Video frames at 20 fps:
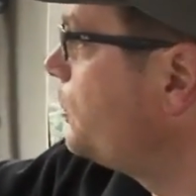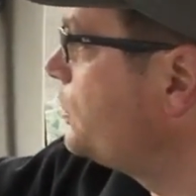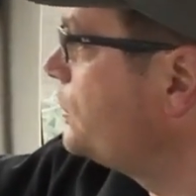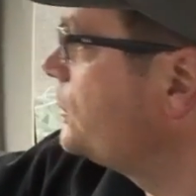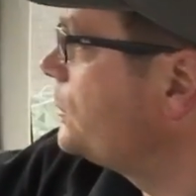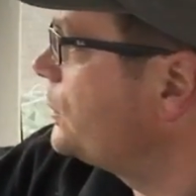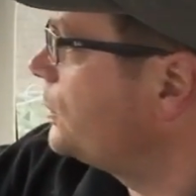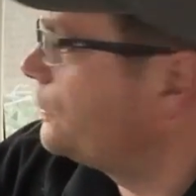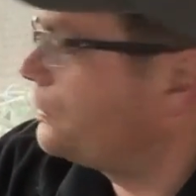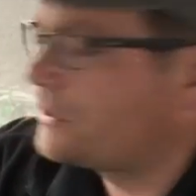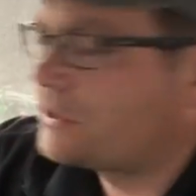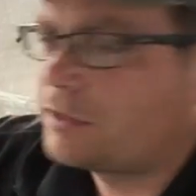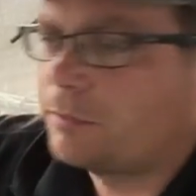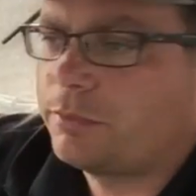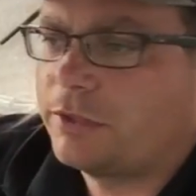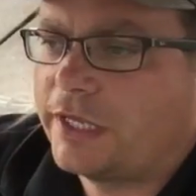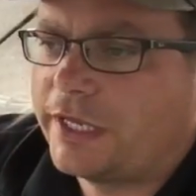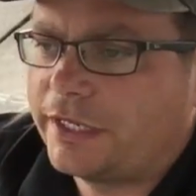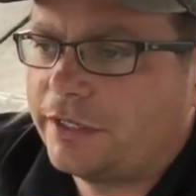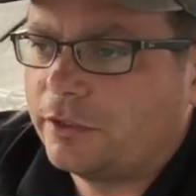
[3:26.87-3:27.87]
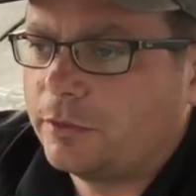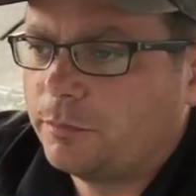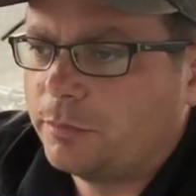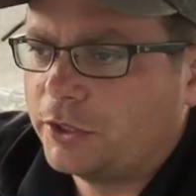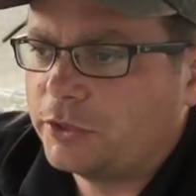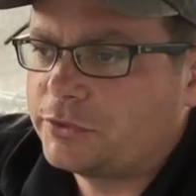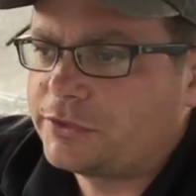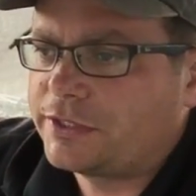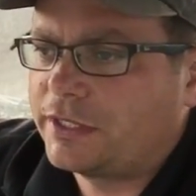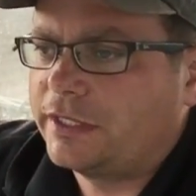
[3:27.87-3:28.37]
surface applied on
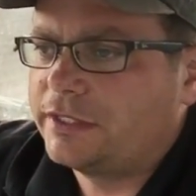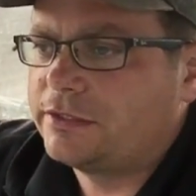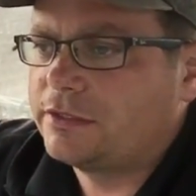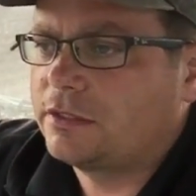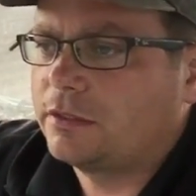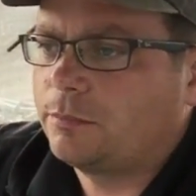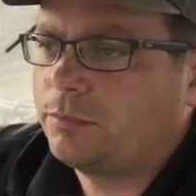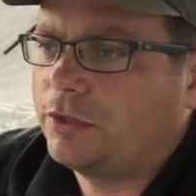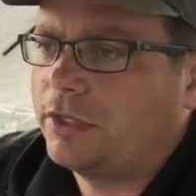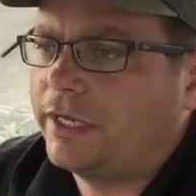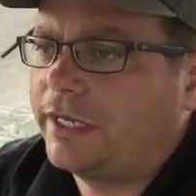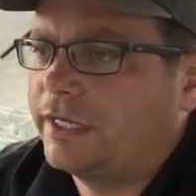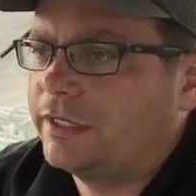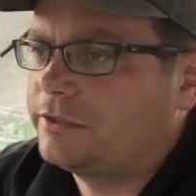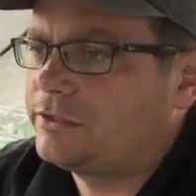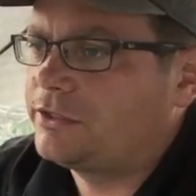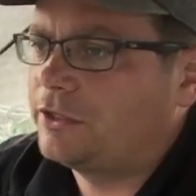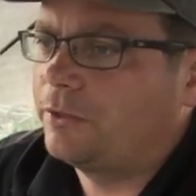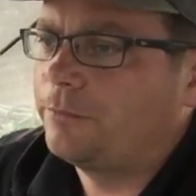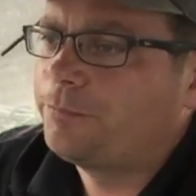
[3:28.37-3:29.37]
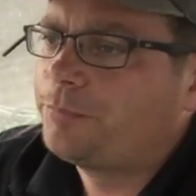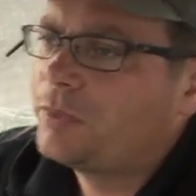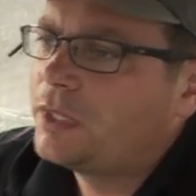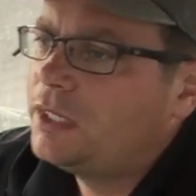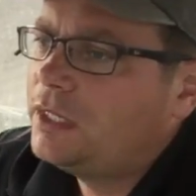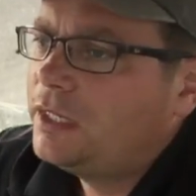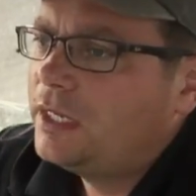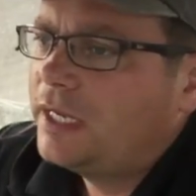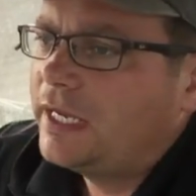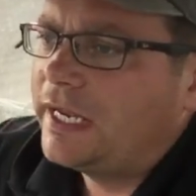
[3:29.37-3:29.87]
both sides of the plant. So
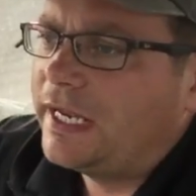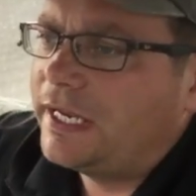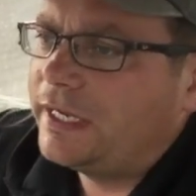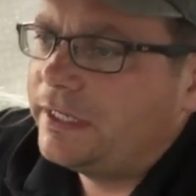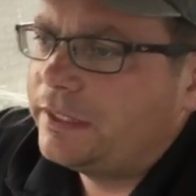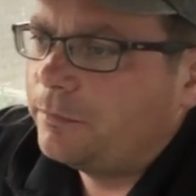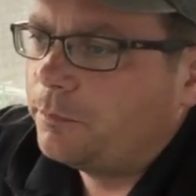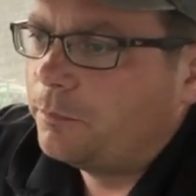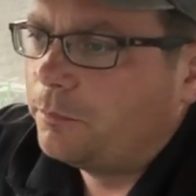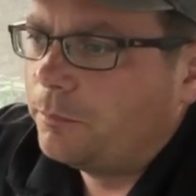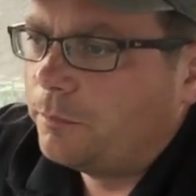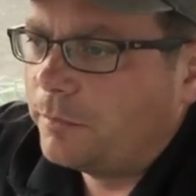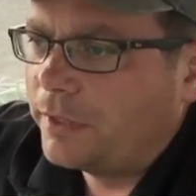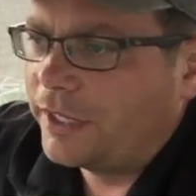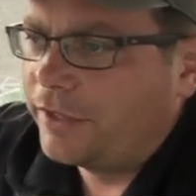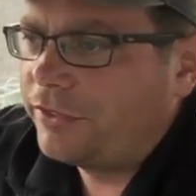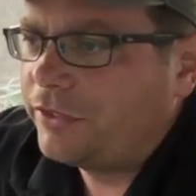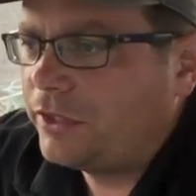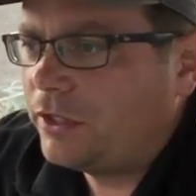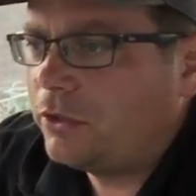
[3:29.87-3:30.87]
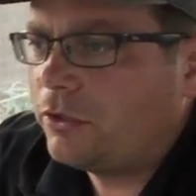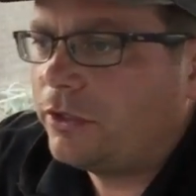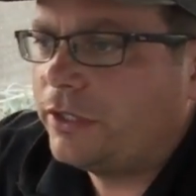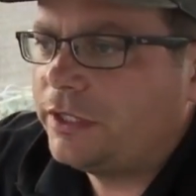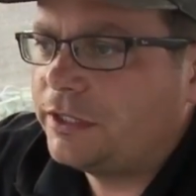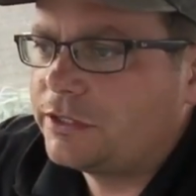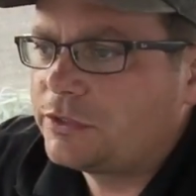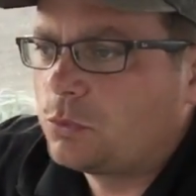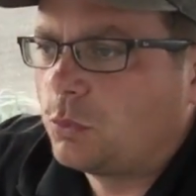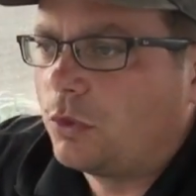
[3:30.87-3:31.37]
my
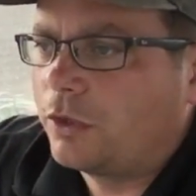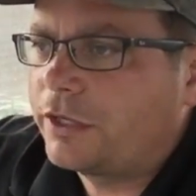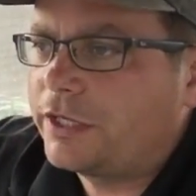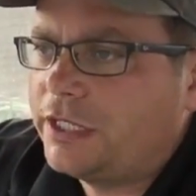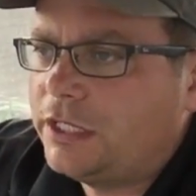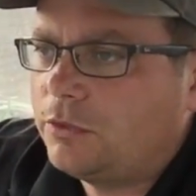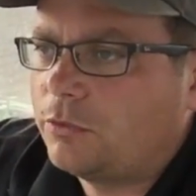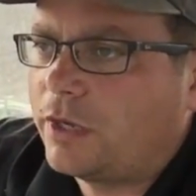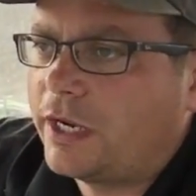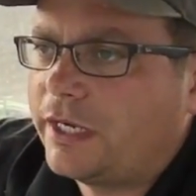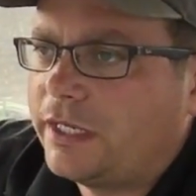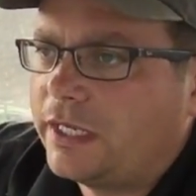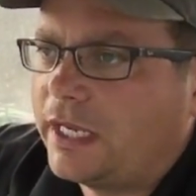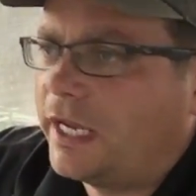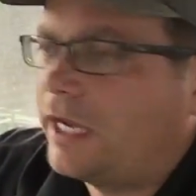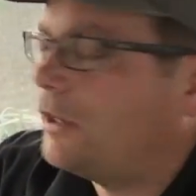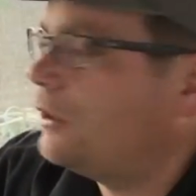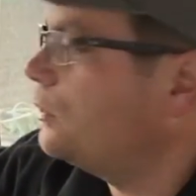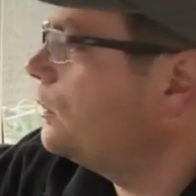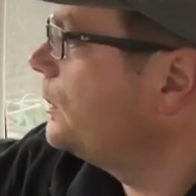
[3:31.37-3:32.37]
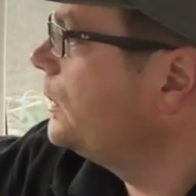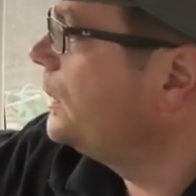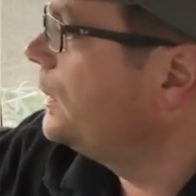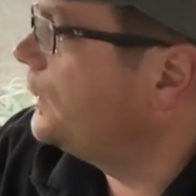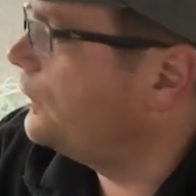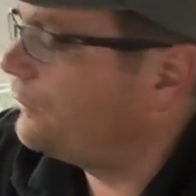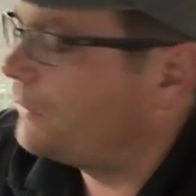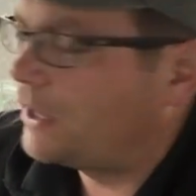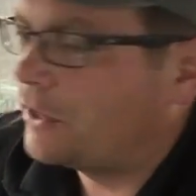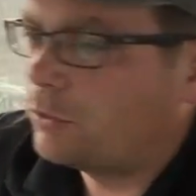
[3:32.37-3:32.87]
theory is working right now.
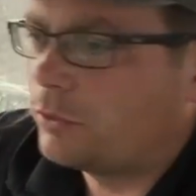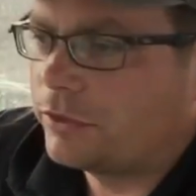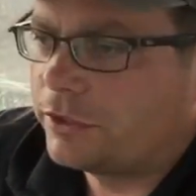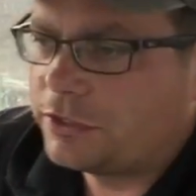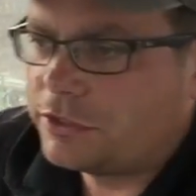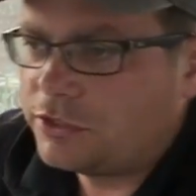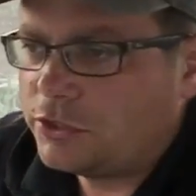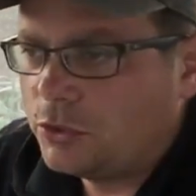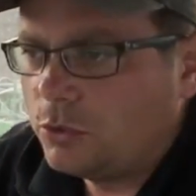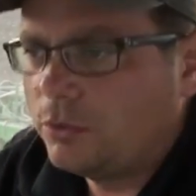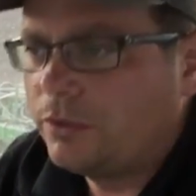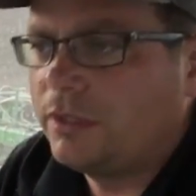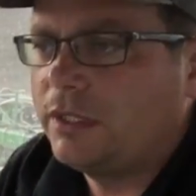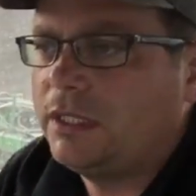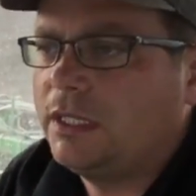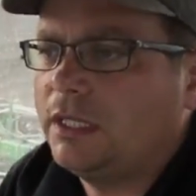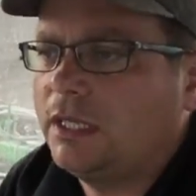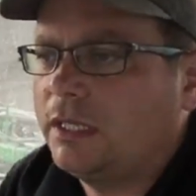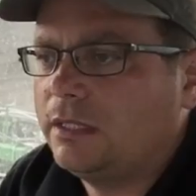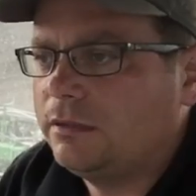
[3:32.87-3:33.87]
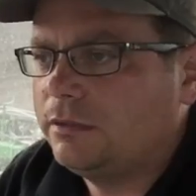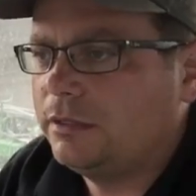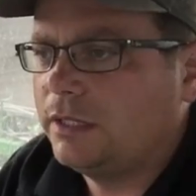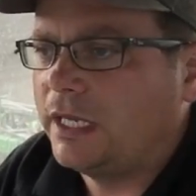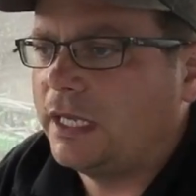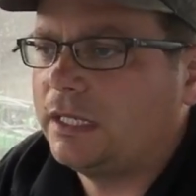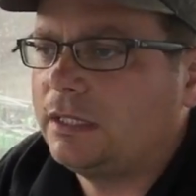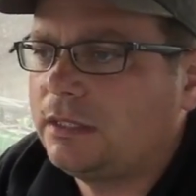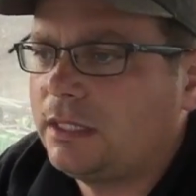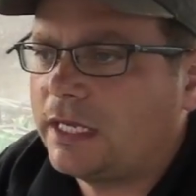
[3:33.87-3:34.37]
If I were to do the
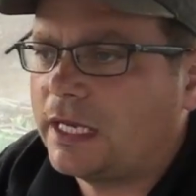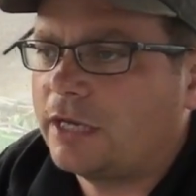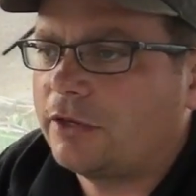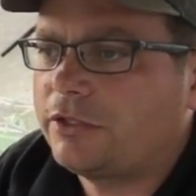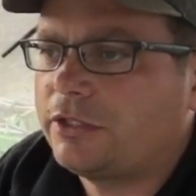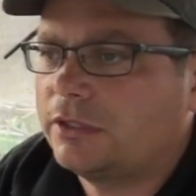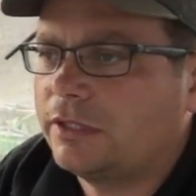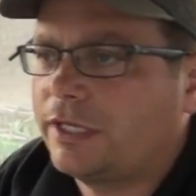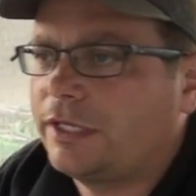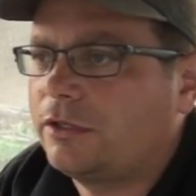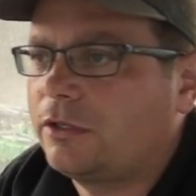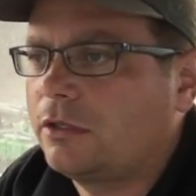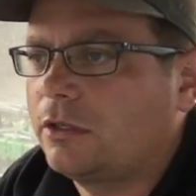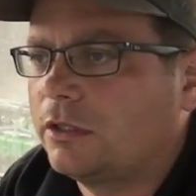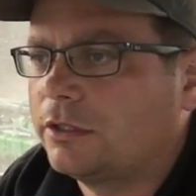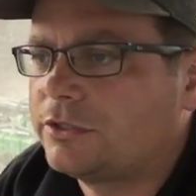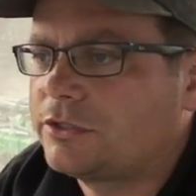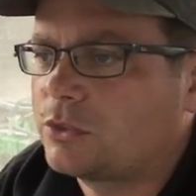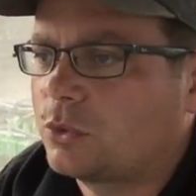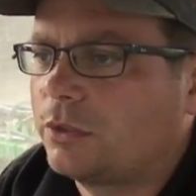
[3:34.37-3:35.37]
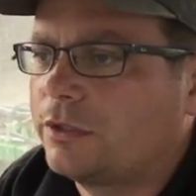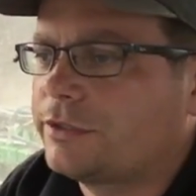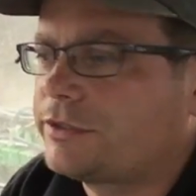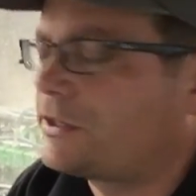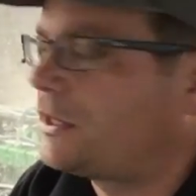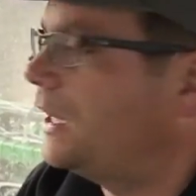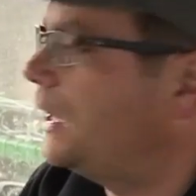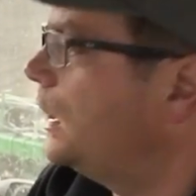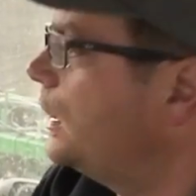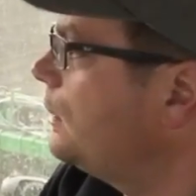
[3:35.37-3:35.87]
N calculator on soil
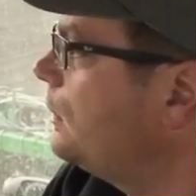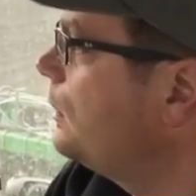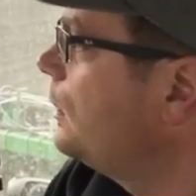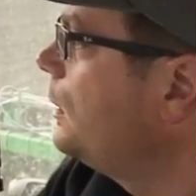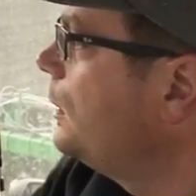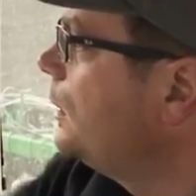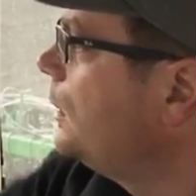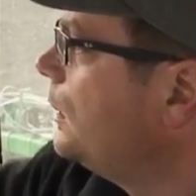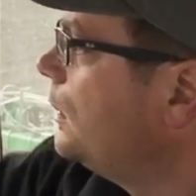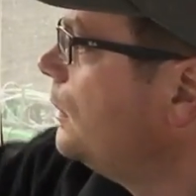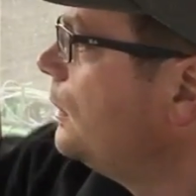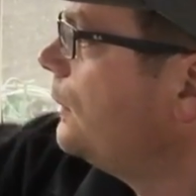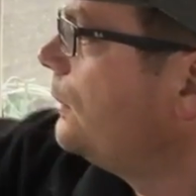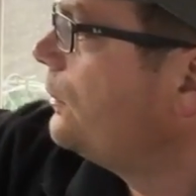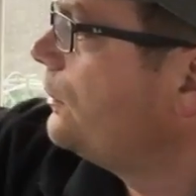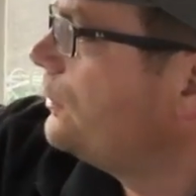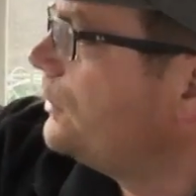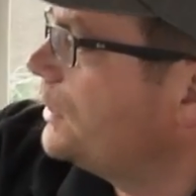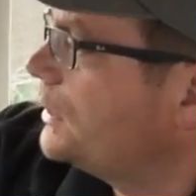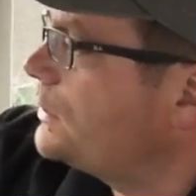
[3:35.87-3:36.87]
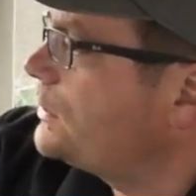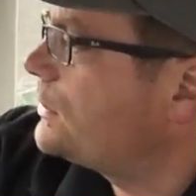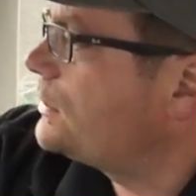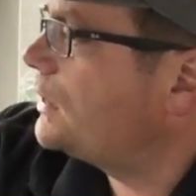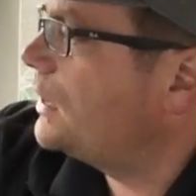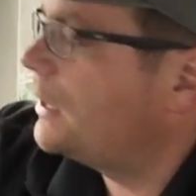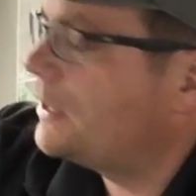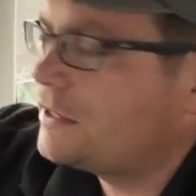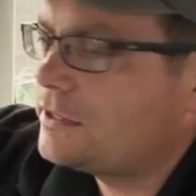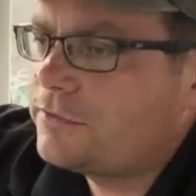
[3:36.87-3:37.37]
scan, this
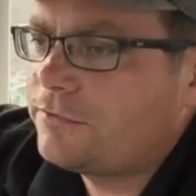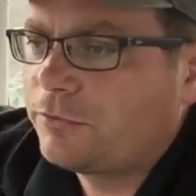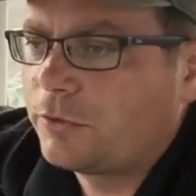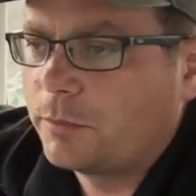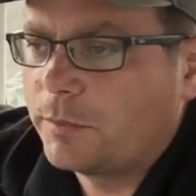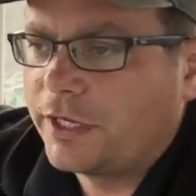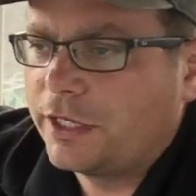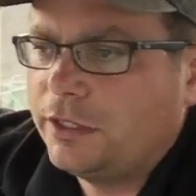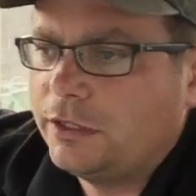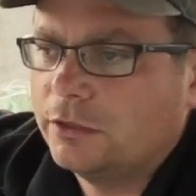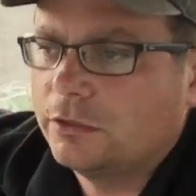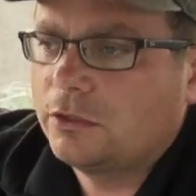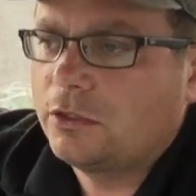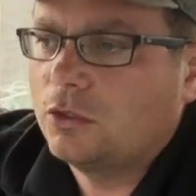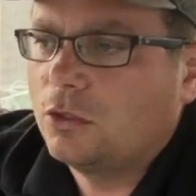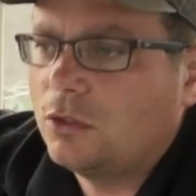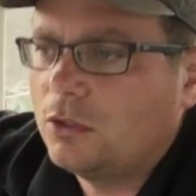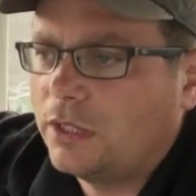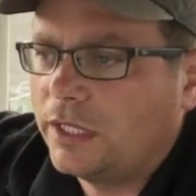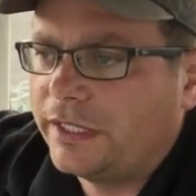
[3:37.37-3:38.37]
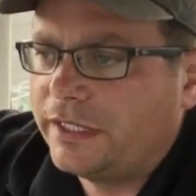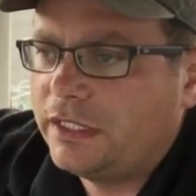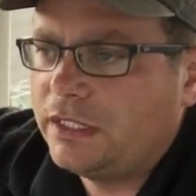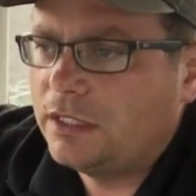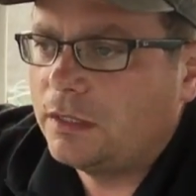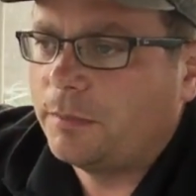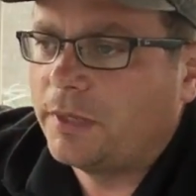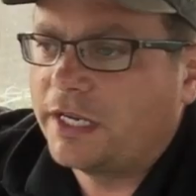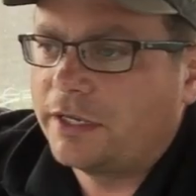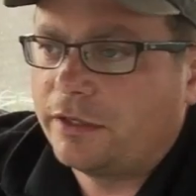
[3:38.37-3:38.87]
says for my yield goal, I
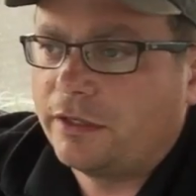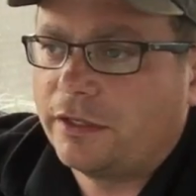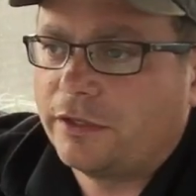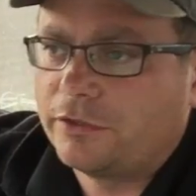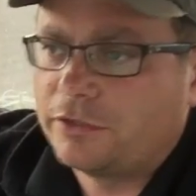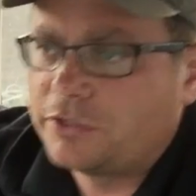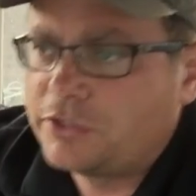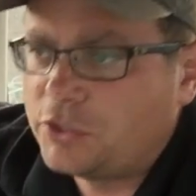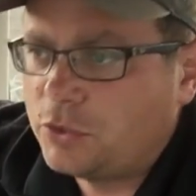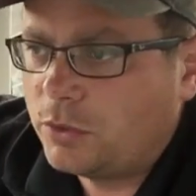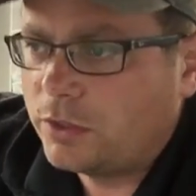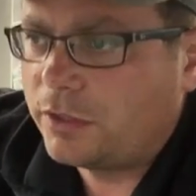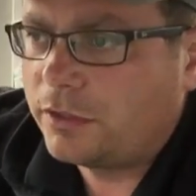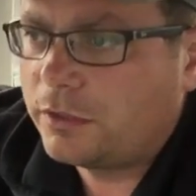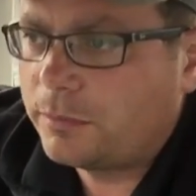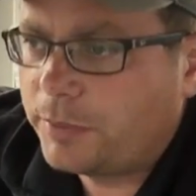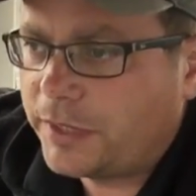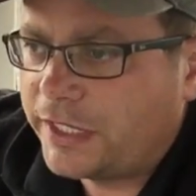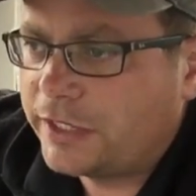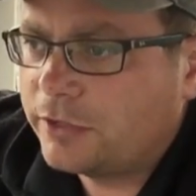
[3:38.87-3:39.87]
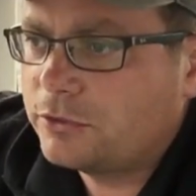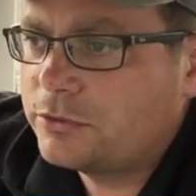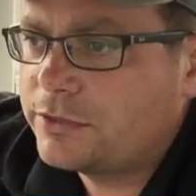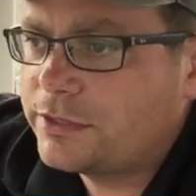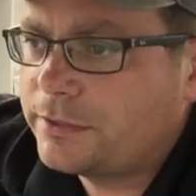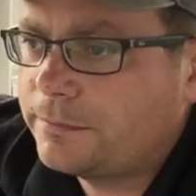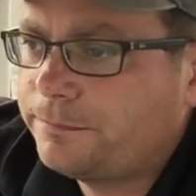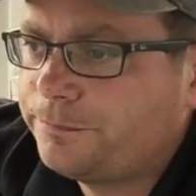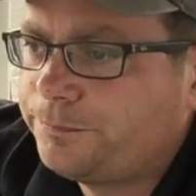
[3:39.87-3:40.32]
need about another 200 pounds.